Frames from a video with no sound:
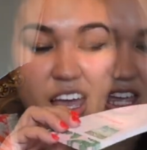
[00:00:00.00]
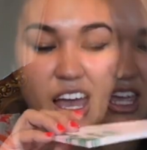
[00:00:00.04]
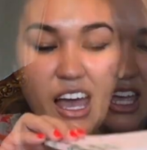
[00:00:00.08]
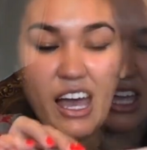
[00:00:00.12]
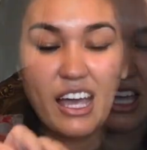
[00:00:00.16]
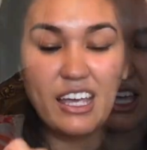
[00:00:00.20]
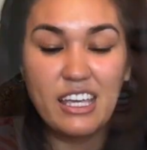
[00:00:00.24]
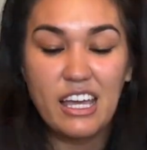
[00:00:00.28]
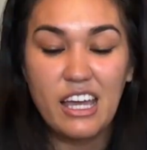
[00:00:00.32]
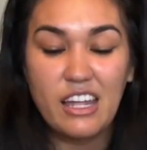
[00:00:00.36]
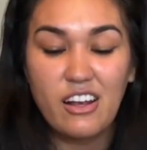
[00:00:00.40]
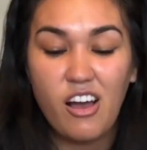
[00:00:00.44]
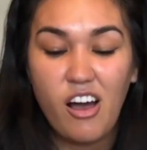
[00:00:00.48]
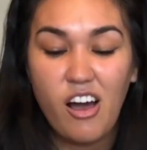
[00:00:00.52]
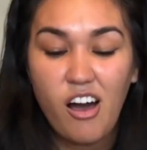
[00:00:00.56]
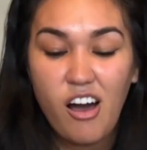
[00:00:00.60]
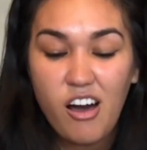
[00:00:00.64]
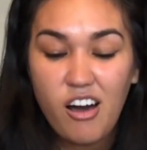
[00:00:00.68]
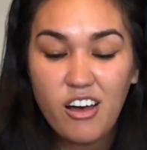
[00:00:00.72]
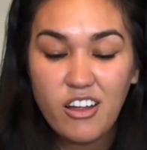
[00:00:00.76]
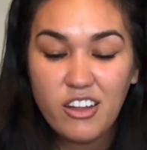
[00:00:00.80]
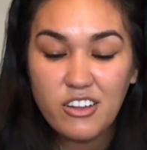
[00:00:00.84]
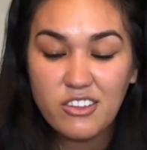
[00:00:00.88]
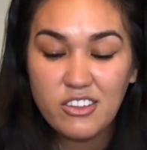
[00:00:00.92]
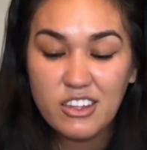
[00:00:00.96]
Again,
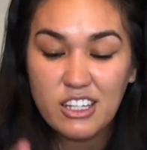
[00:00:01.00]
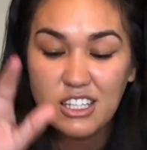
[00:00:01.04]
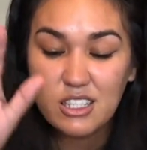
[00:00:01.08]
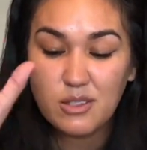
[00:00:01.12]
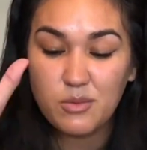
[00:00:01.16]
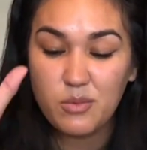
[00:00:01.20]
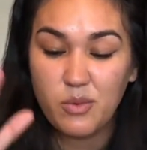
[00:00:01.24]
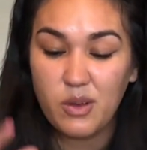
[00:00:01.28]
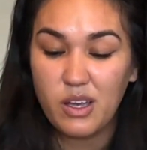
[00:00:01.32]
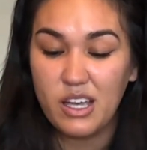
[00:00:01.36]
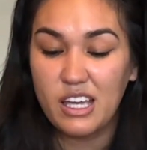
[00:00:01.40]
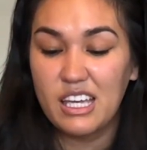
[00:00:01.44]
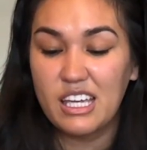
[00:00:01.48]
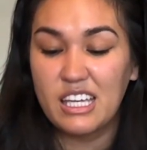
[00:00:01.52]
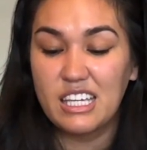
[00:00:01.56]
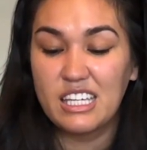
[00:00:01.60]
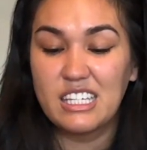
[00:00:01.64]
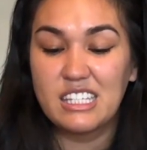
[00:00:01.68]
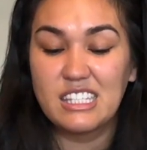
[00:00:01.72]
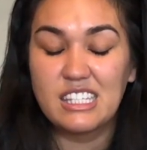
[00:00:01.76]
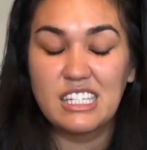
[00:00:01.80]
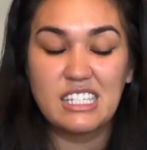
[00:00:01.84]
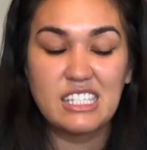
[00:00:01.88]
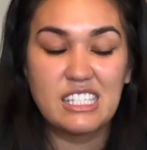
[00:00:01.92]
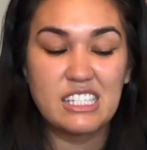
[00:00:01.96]
all of this
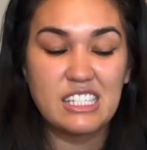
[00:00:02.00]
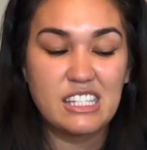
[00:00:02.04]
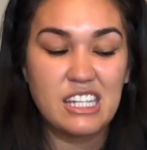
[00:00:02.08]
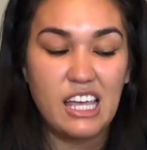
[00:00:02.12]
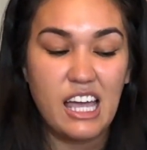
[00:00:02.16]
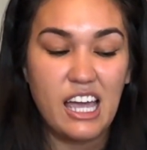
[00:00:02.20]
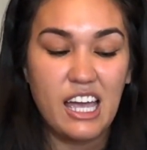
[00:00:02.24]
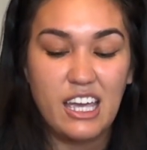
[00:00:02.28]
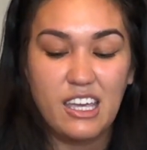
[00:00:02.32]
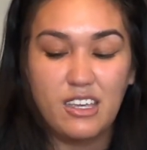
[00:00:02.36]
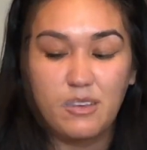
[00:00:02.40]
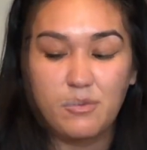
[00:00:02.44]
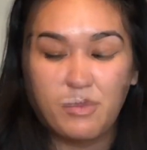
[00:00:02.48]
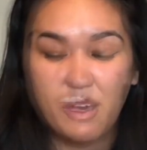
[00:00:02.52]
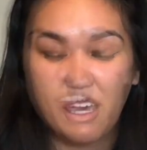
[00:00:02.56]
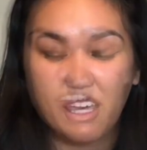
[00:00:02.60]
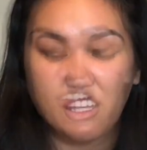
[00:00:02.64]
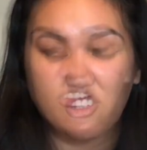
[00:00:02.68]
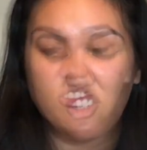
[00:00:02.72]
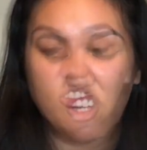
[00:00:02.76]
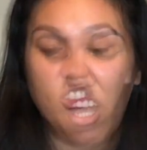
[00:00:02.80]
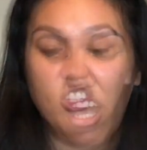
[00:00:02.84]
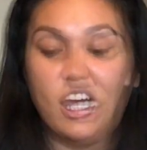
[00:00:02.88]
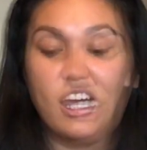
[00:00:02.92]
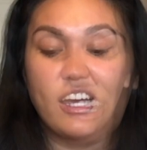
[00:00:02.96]
was designed by
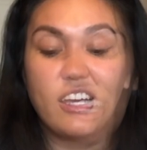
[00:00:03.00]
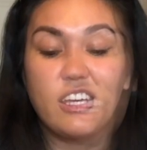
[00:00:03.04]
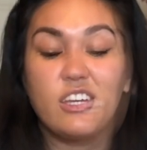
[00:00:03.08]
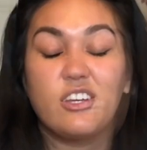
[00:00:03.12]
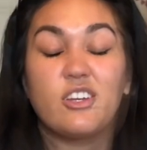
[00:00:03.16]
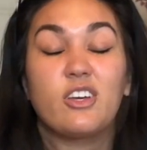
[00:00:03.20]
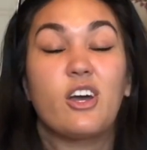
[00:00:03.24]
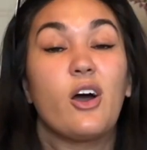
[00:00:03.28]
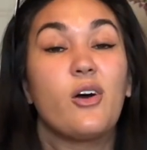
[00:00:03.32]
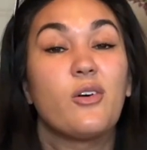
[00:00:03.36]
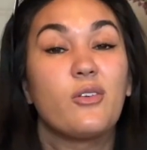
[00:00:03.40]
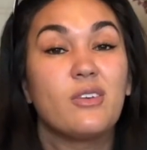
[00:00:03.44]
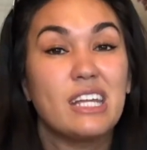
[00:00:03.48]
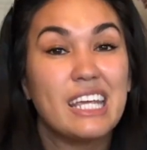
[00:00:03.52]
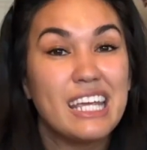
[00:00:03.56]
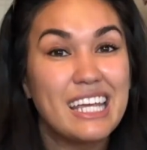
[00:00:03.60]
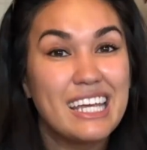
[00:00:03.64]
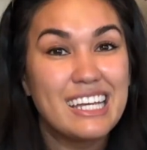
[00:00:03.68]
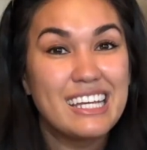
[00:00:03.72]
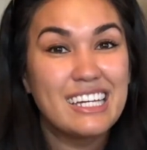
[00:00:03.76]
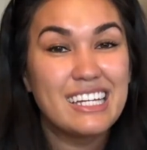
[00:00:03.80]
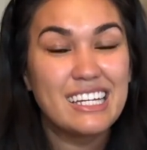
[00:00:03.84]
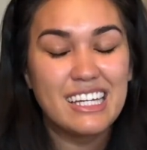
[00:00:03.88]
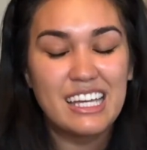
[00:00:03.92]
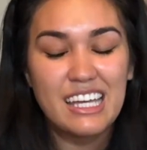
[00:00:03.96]
Jackie Cone
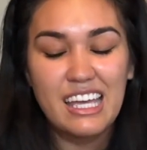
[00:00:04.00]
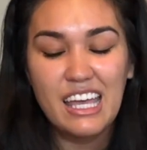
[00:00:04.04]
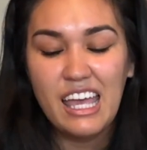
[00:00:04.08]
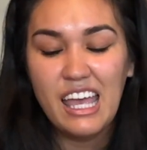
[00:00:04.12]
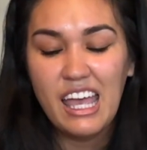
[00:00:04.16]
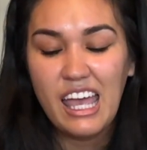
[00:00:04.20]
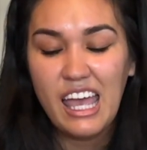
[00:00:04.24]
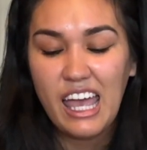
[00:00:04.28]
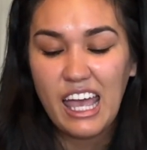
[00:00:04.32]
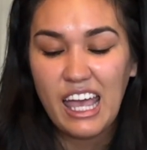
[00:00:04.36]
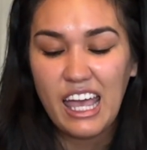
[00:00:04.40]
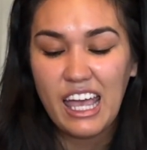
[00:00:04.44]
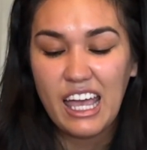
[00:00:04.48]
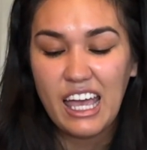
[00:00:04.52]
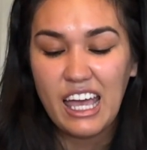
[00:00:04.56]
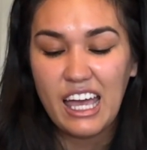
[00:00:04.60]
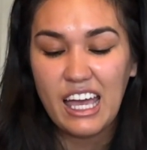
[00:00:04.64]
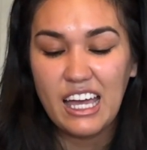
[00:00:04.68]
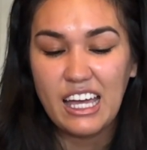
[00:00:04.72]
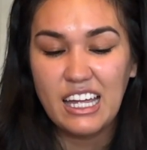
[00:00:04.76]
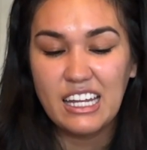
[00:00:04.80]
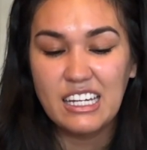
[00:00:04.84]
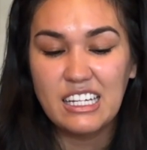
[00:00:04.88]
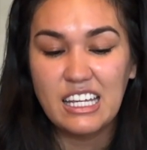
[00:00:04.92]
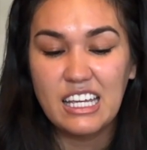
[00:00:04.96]
Ink,
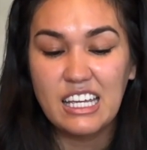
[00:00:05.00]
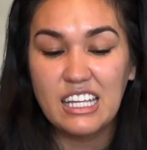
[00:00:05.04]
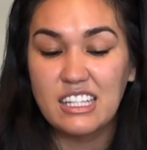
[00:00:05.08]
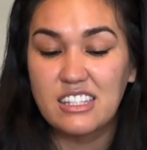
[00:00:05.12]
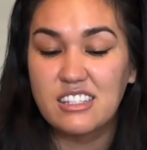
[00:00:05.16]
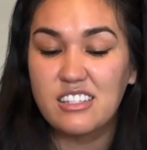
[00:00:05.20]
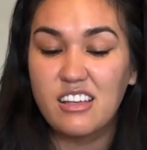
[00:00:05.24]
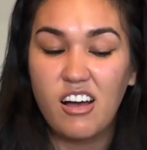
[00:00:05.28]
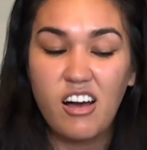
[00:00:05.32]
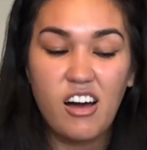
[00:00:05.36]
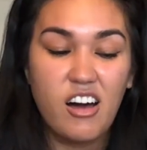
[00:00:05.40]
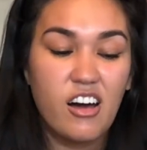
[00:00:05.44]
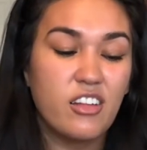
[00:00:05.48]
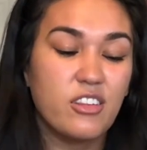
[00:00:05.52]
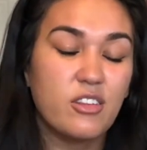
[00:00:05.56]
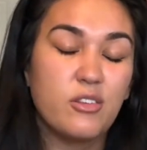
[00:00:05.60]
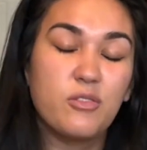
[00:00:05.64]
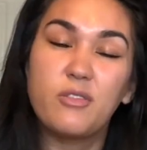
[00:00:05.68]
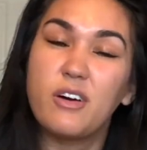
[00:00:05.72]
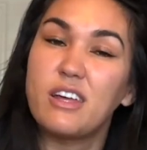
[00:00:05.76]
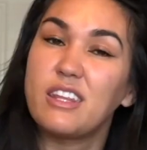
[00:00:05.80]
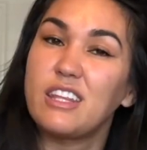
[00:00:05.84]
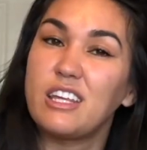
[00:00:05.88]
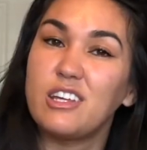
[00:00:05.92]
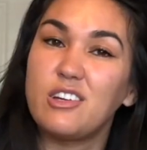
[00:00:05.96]
and it's all the
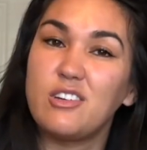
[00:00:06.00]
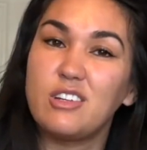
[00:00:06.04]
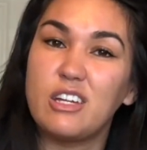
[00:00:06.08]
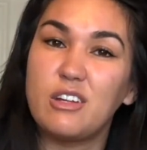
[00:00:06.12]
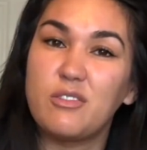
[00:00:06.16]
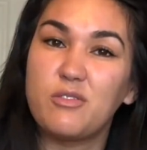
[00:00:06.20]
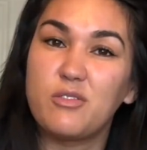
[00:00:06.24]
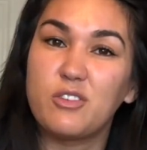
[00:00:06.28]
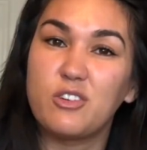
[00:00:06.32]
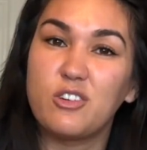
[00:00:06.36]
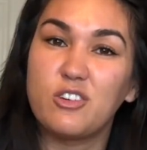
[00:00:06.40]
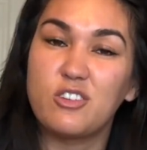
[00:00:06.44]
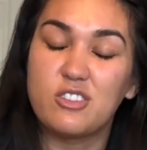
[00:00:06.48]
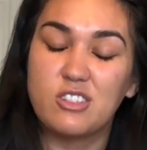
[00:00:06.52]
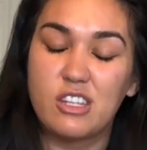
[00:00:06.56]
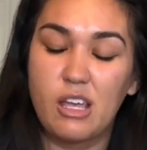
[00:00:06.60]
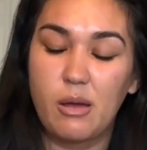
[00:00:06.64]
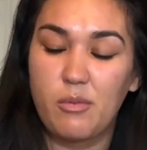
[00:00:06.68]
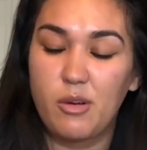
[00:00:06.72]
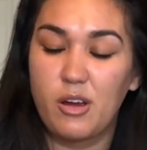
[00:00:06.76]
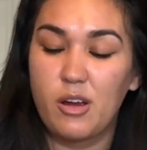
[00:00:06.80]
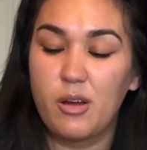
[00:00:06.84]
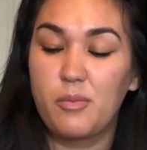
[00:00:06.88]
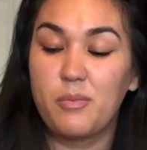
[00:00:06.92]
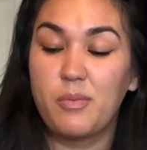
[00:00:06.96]
fun that you need for your
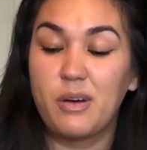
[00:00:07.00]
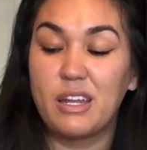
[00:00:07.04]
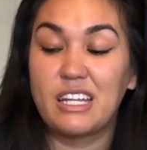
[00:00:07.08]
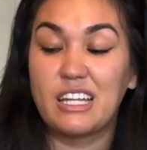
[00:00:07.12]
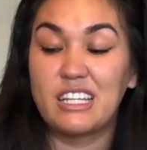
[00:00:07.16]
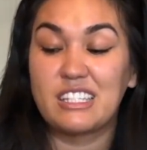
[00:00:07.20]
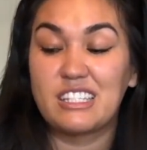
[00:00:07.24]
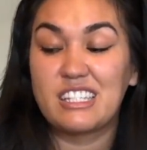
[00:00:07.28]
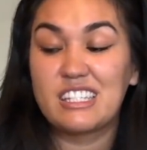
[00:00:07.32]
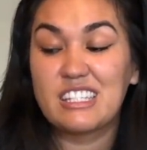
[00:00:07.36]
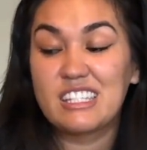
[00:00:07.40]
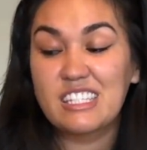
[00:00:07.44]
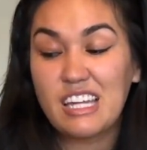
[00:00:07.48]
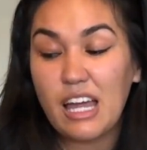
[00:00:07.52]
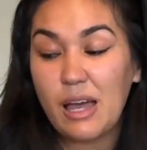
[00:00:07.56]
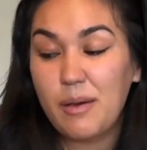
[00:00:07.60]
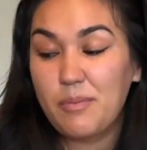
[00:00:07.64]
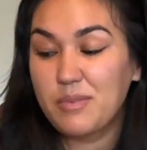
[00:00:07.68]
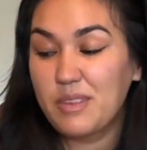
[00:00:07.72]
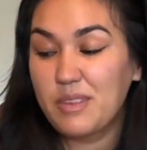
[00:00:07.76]
summer, but it doesn't stop